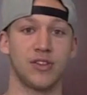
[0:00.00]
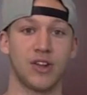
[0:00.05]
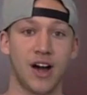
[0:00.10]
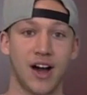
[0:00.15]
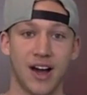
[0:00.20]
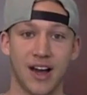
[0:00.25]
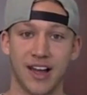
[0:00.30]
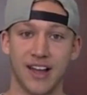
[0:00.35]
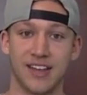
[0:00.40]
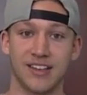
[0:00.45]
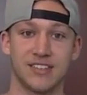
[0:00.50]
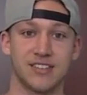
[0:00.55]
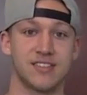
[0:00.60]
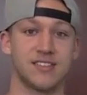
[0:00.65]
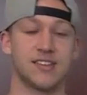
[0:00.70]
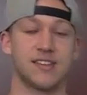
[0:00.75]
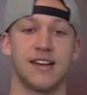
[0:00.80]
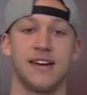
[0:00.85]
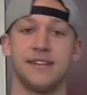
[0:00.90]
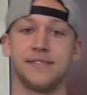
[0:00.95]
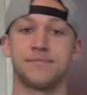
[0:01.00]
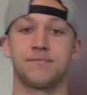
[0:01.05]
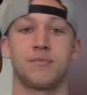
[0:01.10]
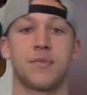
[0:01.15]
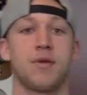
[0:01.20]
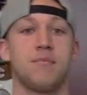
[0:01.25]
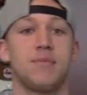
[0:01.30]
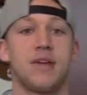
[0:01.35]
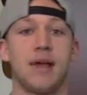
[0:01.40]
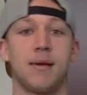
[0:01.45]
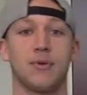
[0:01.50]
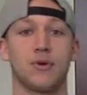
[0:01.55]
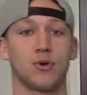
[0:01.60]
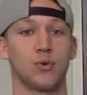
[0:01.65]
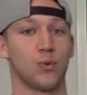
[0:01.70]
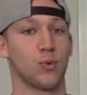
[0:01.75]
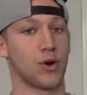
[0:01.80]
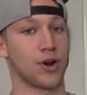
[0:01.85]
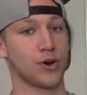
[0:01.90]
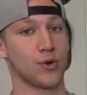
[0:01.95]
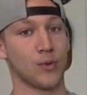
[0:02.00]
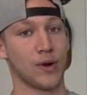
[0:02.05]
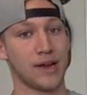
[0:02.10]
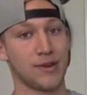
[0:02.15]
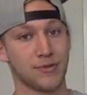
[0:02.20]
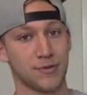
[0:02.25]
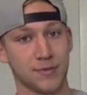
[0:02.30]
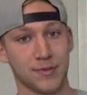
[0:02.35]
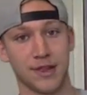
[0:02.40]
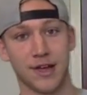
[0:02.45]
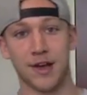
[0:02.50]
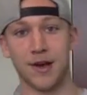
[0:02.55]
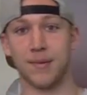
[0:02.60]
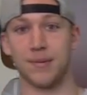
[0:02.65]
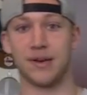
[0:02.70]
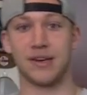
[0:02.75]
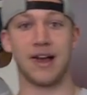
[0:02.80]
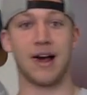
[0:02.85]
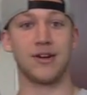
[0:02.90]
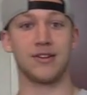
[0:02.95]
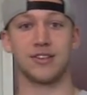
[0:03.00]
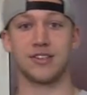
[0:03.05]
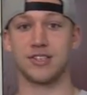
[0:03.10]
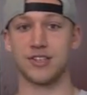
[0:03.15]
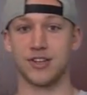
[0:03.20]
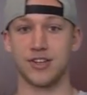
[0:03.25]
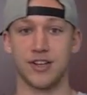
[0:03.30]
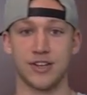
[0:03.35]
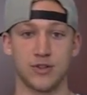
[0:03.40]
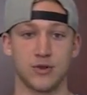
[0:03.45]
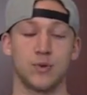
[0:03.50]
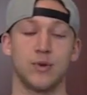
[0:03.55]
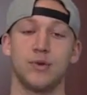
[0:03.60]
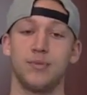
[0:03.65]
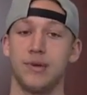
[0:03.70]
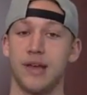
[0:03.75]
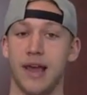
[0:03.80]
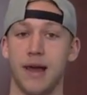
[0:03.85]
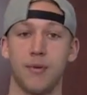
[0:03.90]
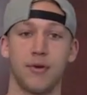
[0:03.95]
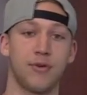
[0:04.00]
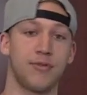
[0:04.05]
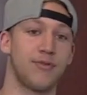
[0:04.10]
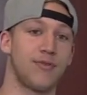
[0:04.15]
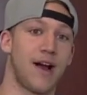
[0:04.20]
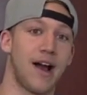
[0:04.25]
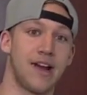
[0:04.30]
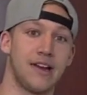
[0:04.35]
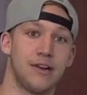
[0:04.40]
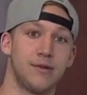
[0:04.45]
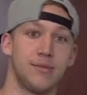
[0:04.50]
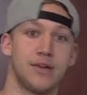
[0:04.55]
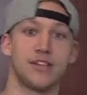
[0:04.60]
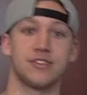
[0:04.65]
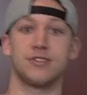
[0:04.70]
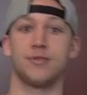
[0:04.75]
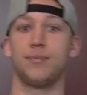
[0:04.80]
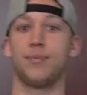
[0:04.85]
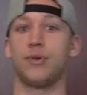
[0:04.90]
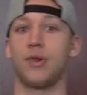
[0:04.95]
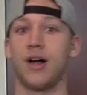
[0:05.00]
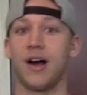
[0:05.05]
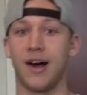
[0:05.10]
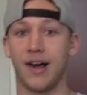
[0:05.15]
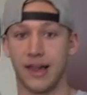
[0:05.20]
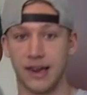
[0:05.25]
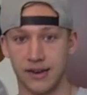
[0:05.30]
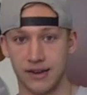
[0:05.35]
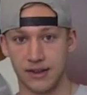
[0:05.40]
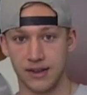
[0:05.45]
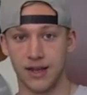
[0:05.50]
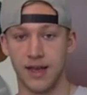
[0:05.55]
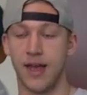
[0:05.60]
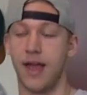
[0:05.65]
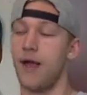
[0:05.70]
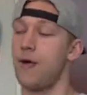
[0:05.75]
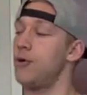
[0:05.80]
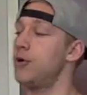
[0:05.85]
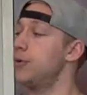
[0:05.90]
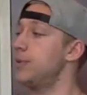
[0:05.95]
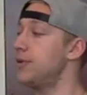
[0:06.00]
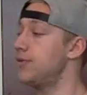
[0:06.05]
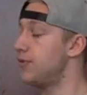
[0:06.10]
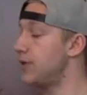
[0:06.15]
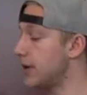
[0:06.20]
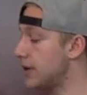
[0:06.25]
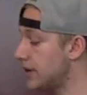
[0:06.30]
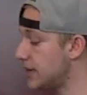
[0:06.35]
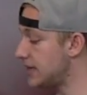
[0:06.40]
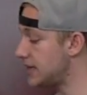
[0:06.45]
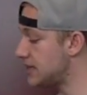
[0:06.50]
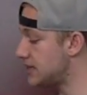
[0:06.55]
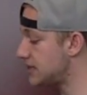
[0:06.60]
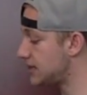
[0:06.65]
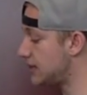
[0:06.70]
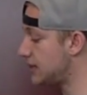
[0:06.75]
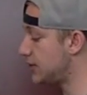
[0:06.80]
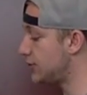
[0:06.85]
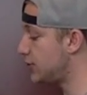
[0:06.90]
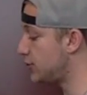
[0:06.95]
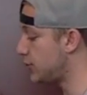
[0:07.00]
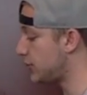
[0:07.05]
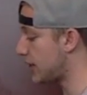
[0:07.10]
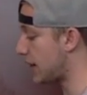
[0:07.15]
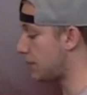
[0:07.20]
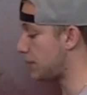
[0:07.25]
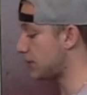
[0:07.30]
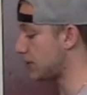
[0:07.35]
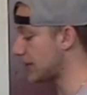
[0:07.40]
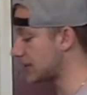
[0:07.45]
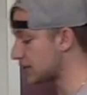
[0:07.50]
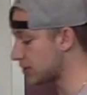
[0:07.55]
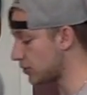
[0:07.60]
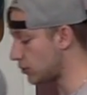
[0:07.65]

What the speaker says: lines and be able to run away from them. And now the Syrians wouldn't be able to find them because they're blind. It would have been very easy to do that. But let's